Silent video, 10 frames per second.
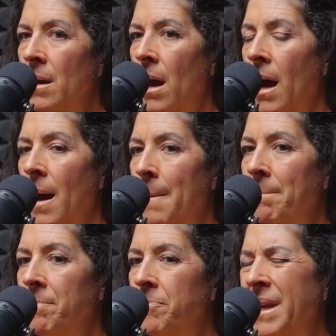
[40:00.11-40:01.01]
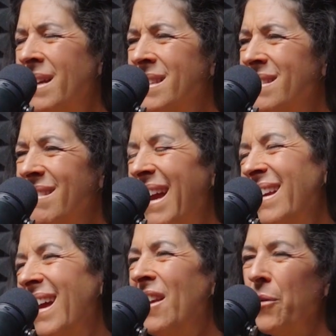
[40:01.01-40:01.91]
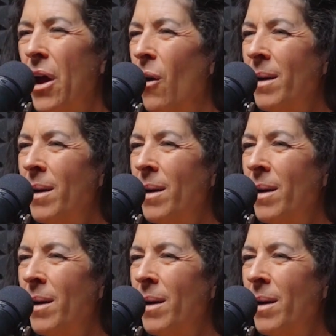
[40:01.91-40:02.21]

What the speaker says: Because I don't know. I